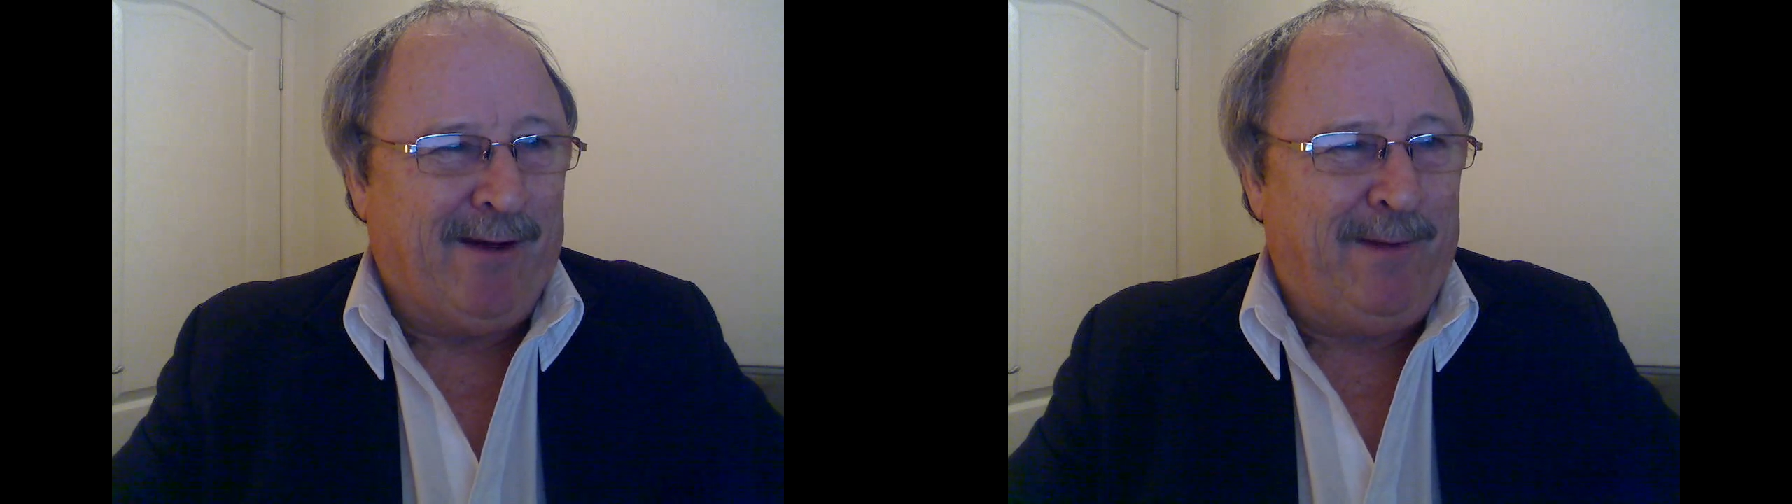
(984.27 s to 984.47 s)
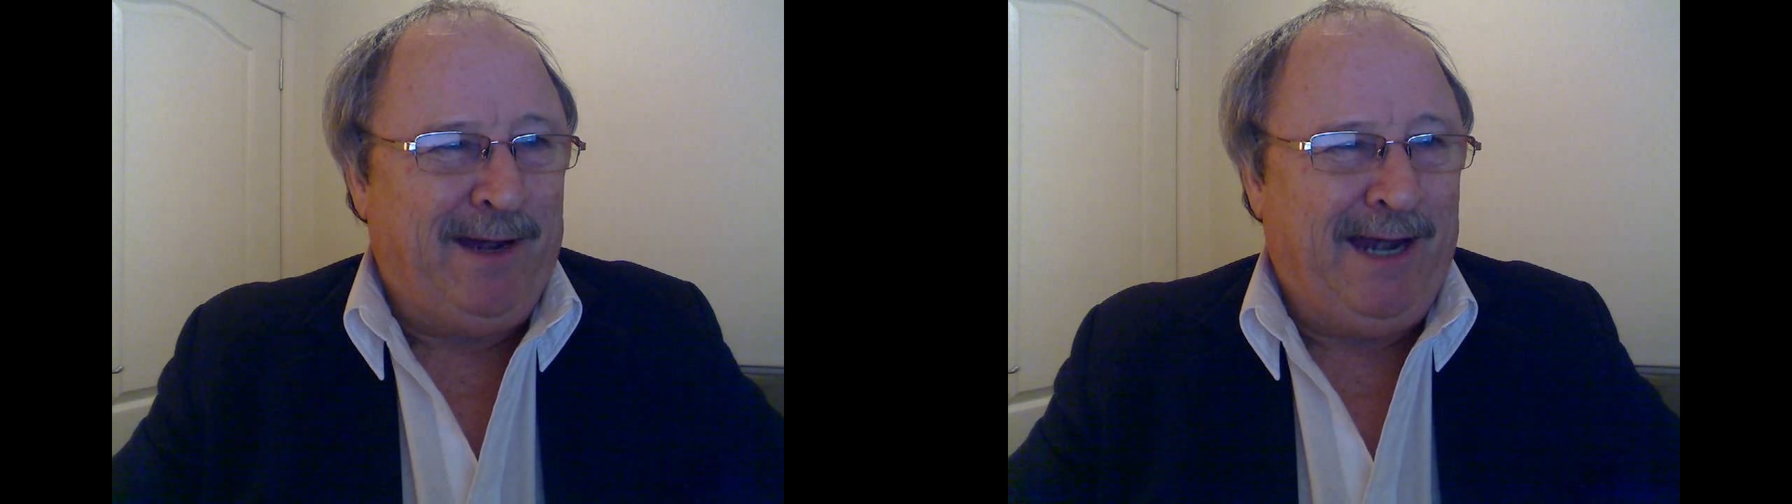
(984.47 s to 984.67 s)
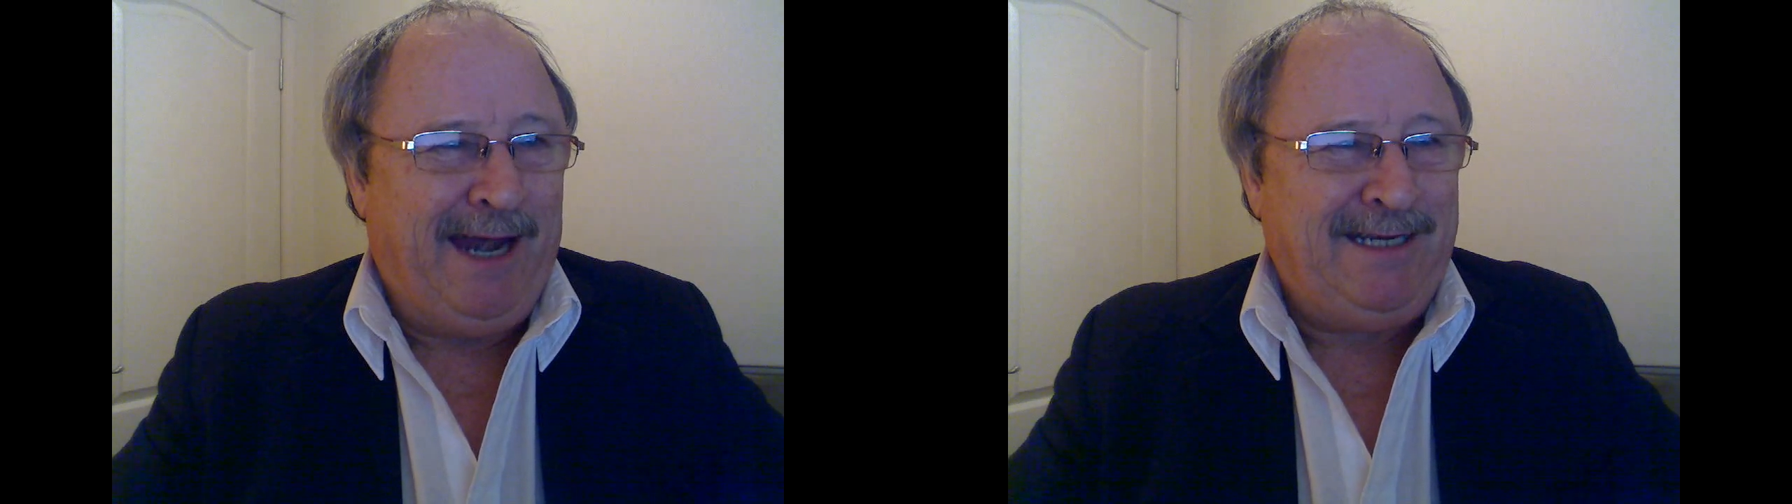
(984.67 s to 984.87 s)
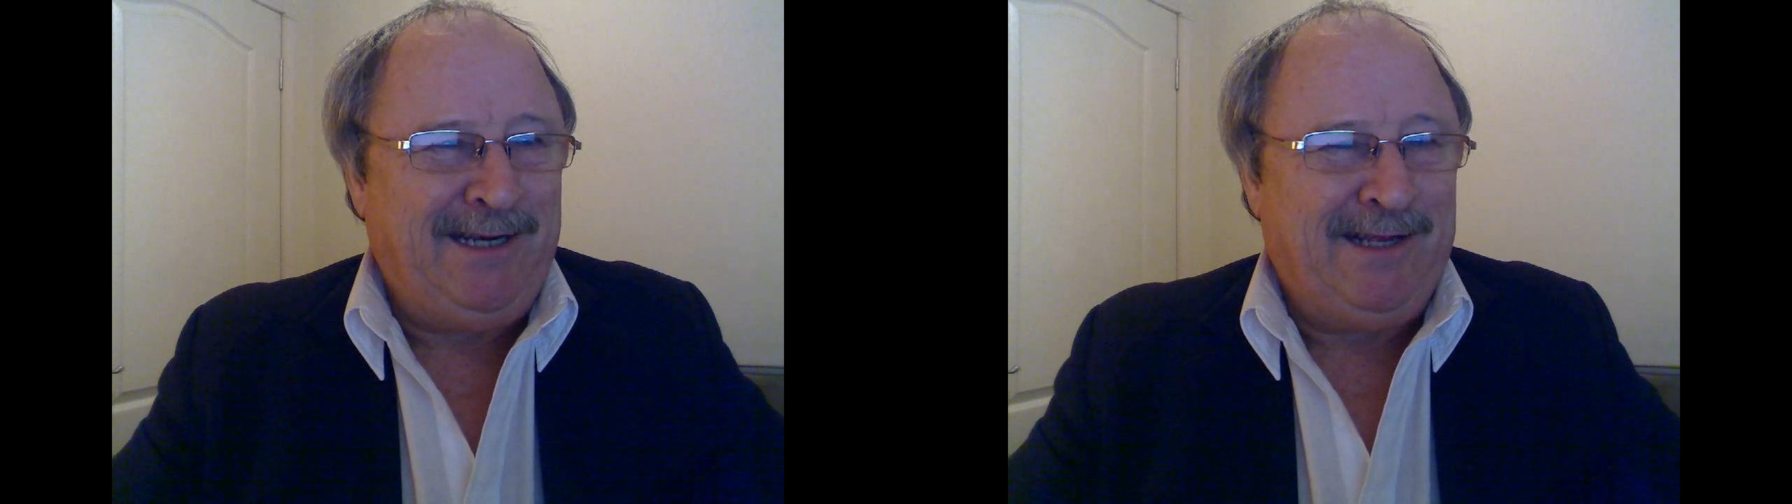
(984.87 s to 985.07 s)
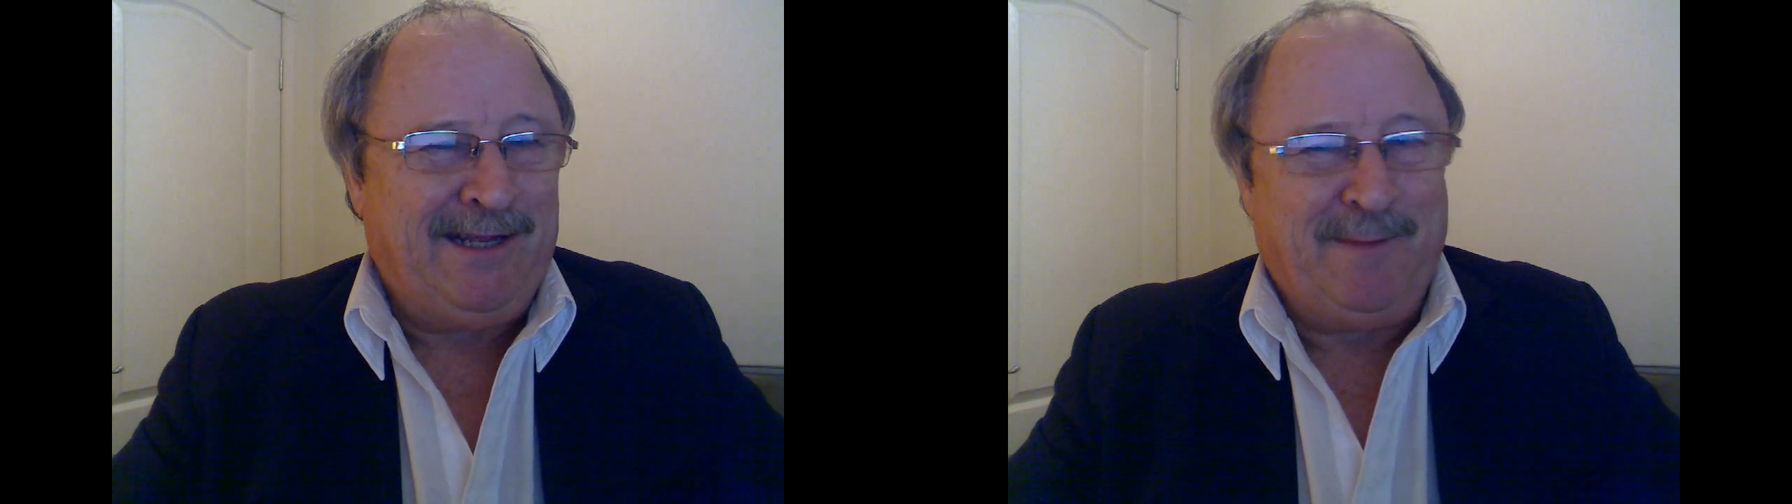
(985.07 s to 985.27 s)
are
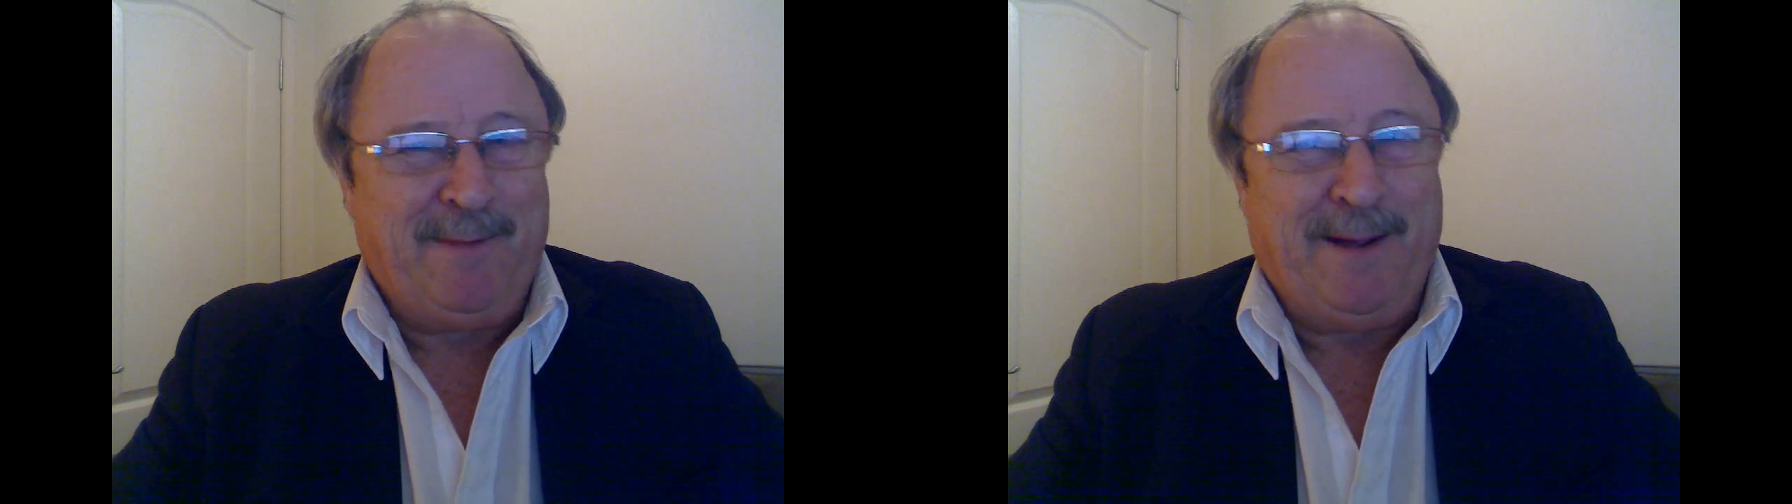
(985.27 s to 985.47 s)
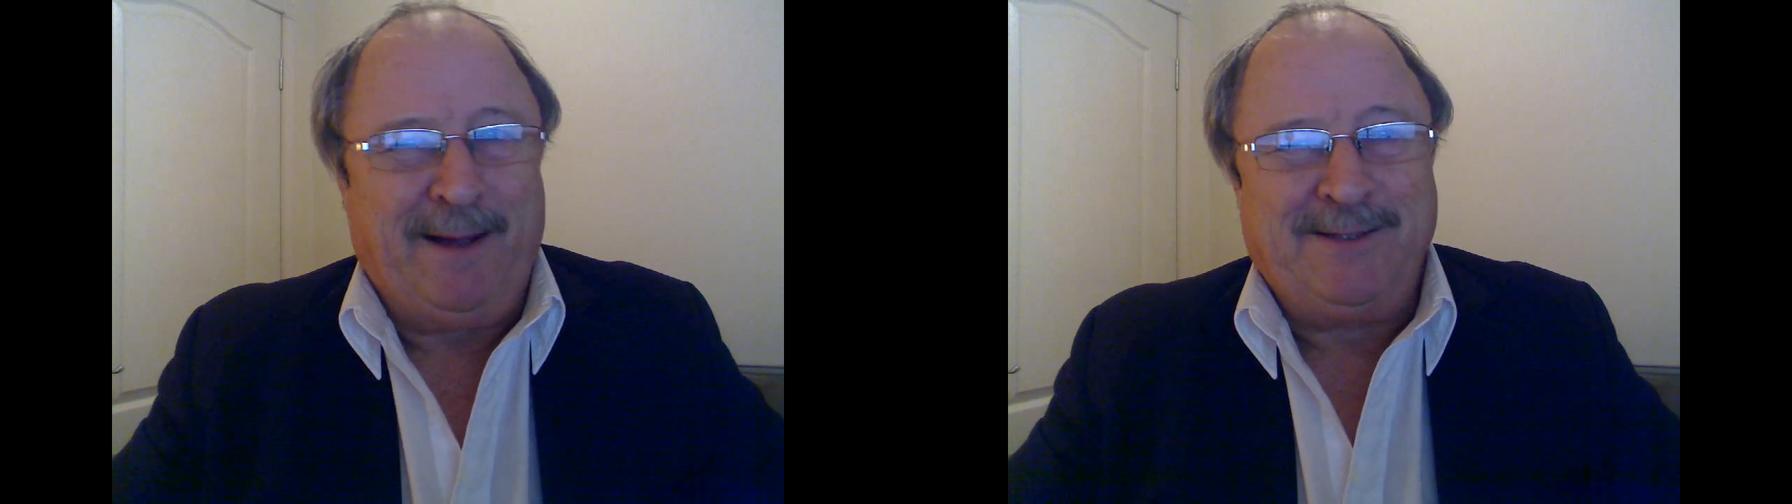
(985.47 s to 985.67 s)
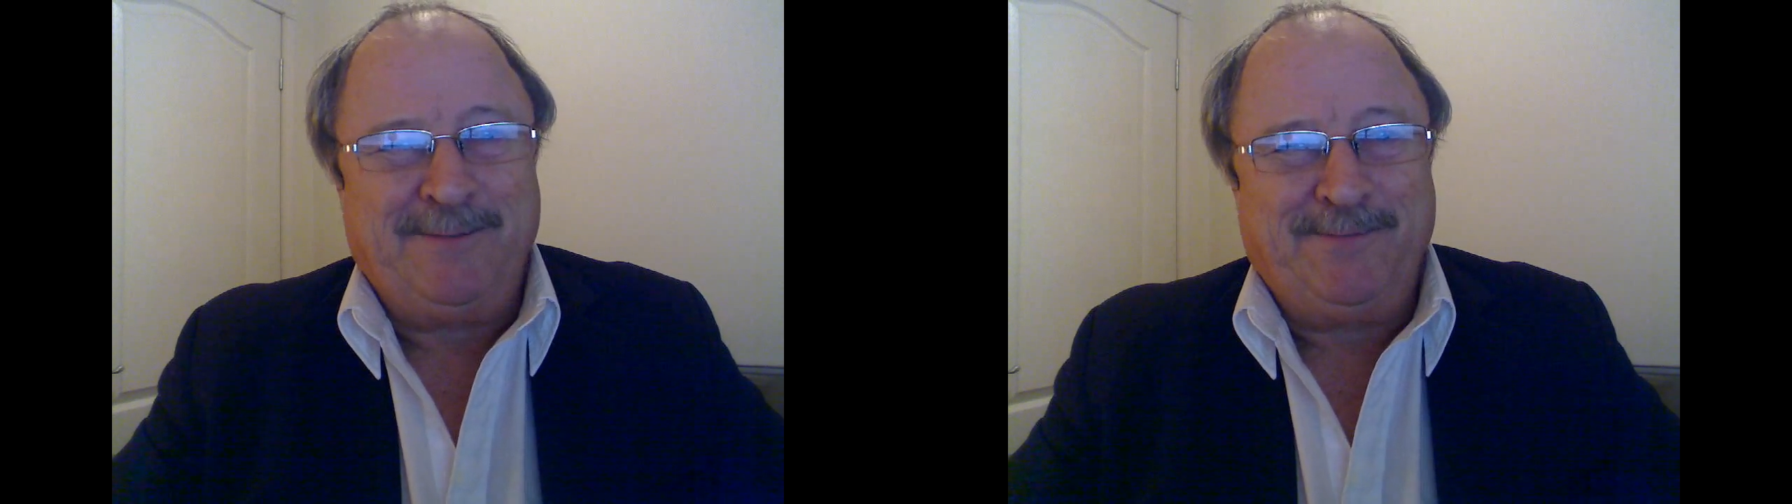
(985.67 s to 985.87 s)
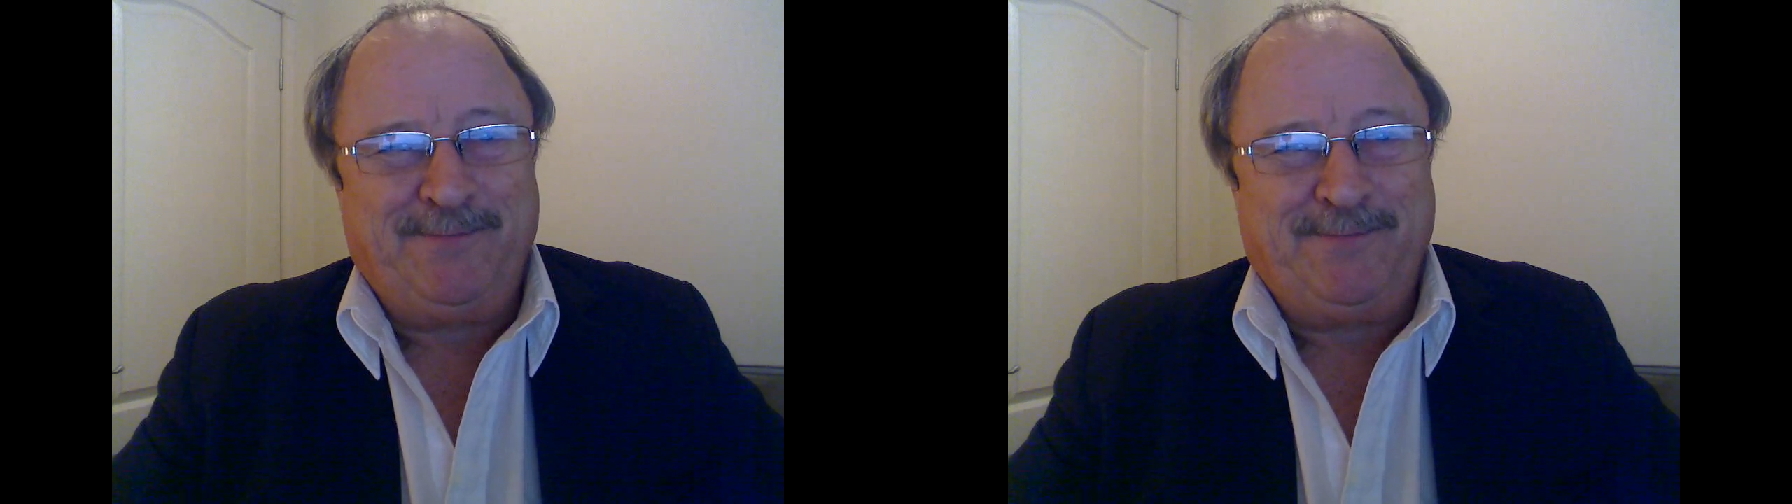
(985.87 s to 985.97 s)
plenty of them about.